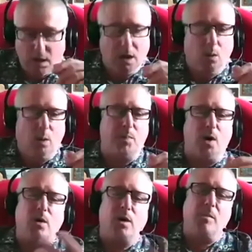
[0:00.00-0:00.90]
We
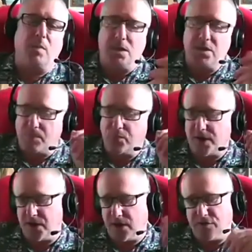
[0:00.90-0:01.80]
broke it by
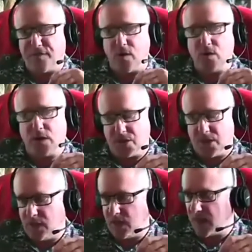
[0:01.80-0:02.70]
suppressing the focus
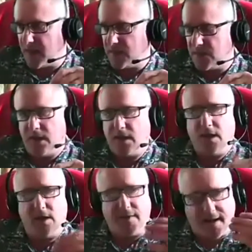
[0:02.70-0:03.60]
indicator.
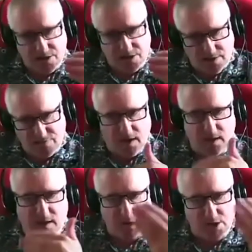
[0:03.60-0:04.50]
That's the
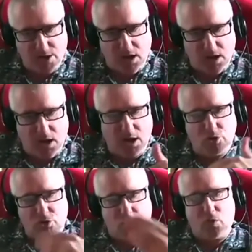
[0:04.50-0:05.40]
thing that
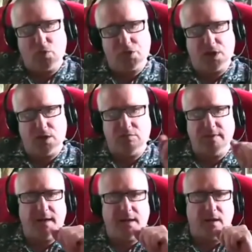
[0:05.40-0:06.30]
draws a
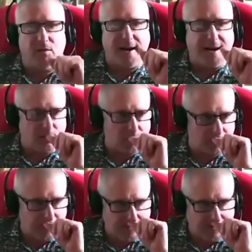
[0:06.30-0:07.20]
ring around
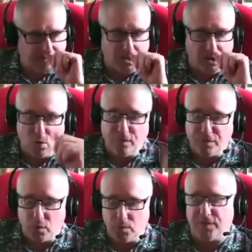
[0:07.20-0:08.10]
the link or
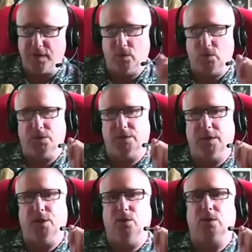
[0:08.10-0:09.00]
form field that
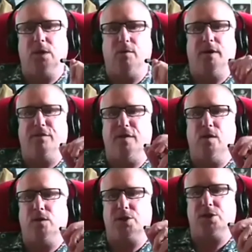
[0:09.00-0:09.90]
you're currently
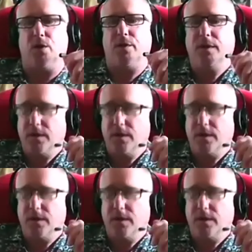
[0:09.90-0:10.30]
focused on.